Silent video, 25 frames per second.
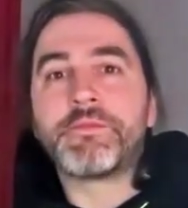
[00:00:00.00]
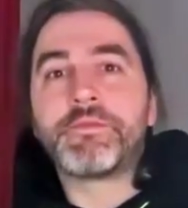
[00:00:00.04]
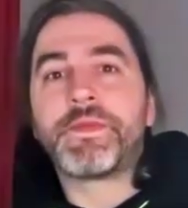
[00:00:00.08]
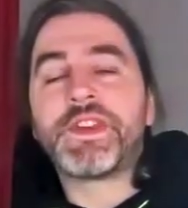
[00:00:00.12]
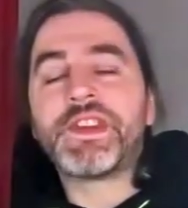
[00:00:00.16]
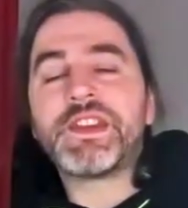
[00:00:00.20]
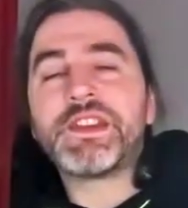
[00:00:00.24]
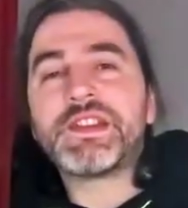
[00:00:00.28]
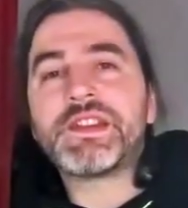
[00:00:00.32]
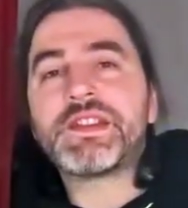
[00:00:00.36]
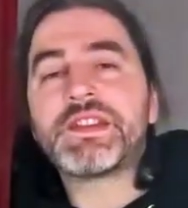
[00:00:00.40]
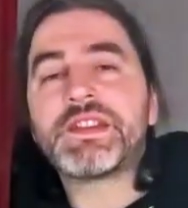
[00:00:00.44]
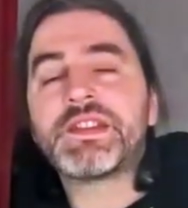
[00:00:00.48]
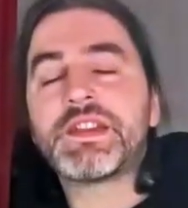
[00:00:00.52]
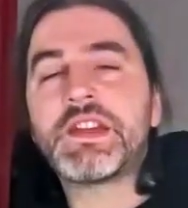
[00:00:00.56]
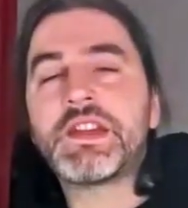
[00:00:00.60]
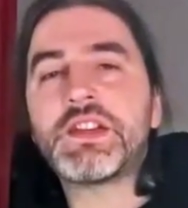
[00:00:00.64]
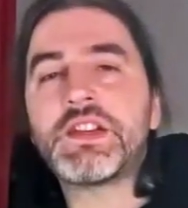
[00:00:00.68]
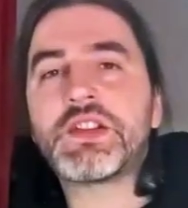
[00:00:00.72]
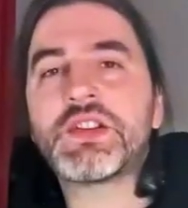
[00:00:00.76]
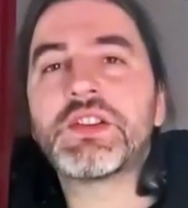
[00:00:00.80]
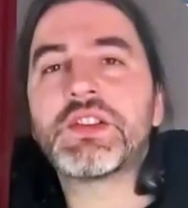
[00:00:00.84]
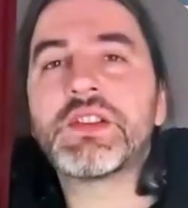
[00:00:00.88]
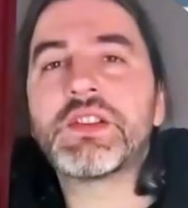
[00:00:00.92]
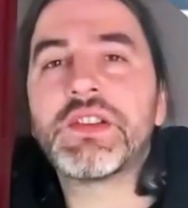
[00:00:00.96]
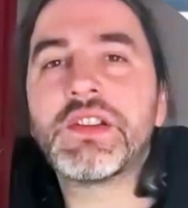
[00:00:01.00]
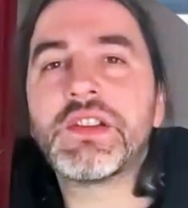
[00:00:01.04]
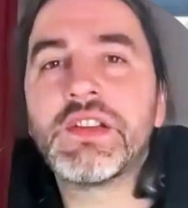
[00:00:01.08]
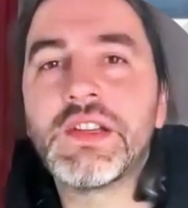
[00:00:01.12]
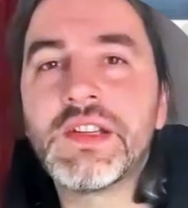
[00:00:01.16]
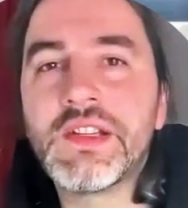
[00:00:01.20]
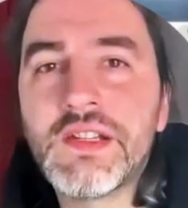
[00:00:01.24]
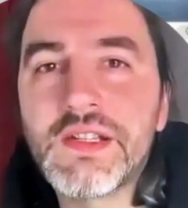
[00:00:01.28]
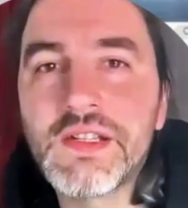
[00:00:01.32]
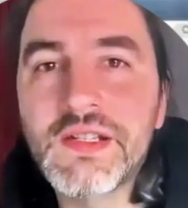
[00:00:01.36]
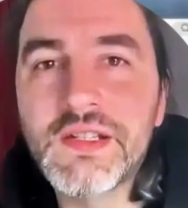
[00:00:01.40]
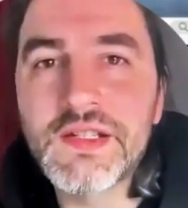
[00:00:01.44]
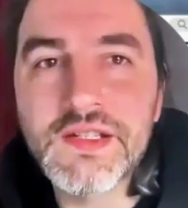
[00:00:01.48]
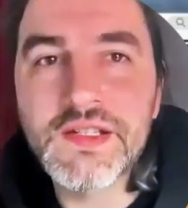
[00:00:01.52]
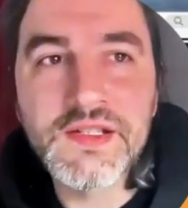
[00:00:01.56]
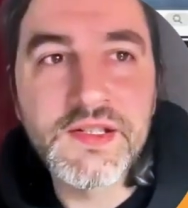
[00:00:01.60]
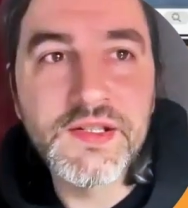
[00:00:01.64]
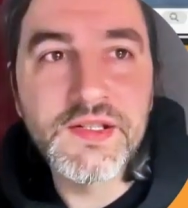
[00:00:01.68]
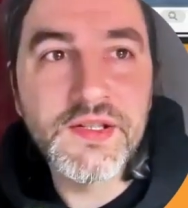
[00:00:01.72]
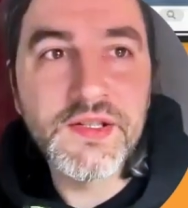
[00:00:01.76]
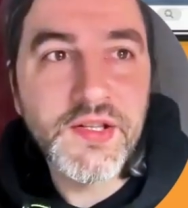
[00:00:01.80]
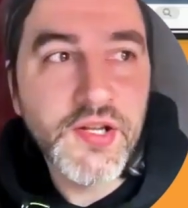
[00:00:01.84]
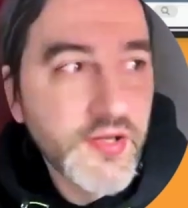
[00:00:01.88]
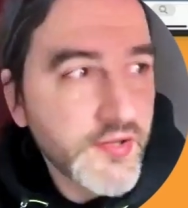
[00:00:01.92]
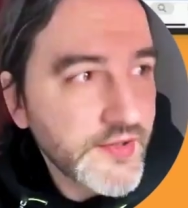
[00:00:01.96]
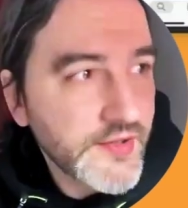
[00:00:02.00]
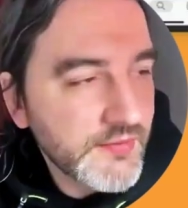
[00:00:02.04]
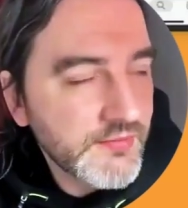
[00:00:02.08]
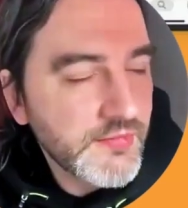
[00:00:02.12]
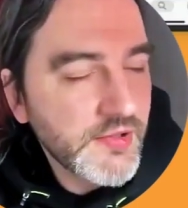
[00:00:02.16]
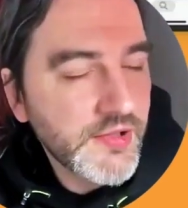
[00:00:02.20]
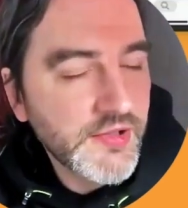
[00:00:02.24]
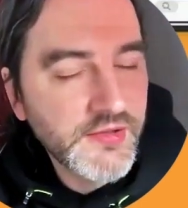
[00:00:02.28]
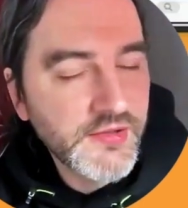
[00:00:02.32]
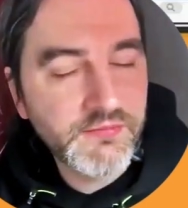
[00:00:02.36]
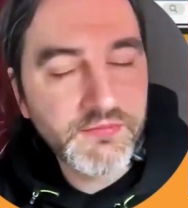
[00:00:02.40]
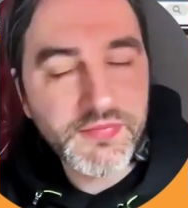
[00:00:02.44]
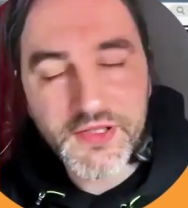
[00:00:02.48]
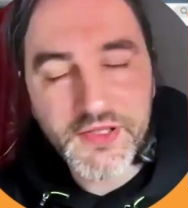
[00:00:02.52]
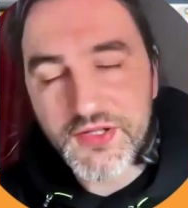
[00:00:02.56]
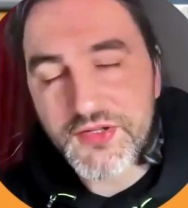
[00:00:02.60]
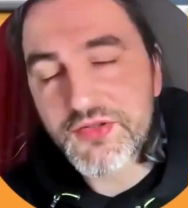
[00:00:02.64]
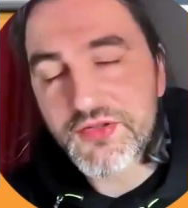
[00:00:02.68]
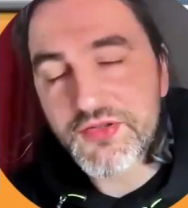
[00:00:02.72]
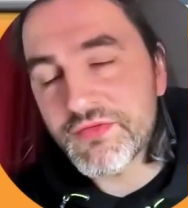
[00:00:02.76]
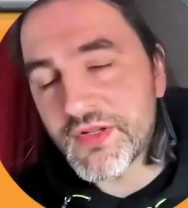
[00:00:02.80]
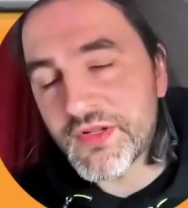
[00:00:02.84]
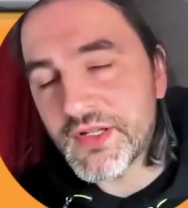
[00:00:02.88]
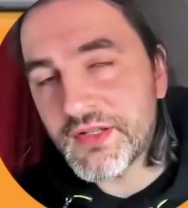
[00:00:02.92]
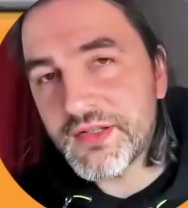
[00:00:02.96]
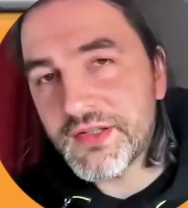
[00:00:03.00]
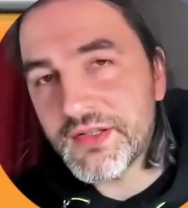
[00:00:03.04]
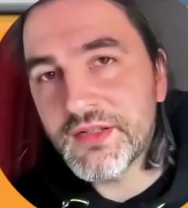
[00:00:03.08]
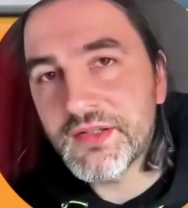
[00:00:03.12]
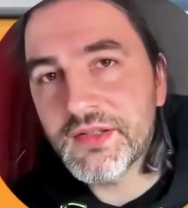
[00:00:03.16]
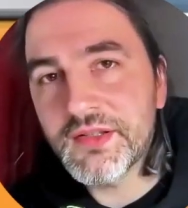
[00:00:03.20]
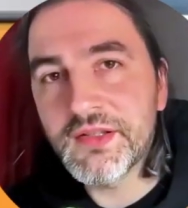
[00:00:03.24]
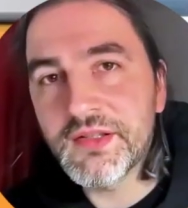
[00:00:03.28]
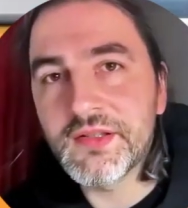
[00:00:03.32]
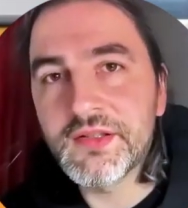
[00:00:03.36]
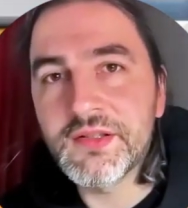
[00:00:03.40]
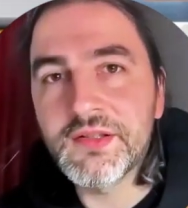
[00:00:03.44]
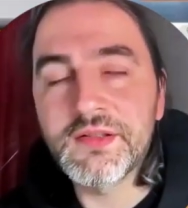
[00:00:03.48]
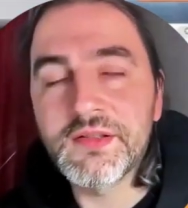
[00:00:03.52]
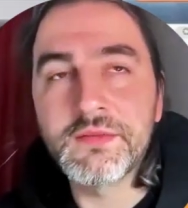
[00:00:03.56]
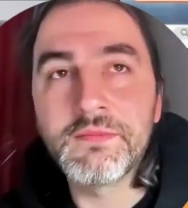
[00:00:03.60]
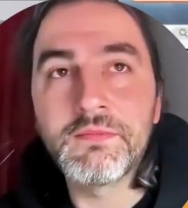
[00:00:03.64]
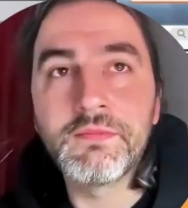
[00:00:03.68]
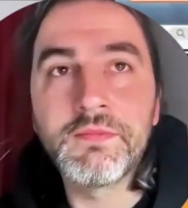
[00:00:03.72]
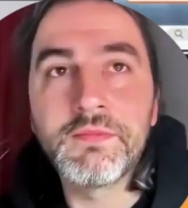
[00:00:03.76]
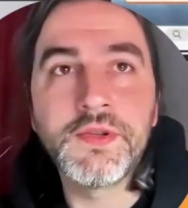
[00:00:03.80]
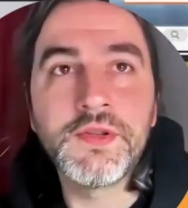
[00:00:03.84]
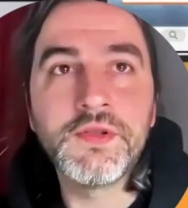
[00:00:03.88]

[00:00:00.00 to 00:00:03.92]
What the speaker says: This session is not about BranchTrack.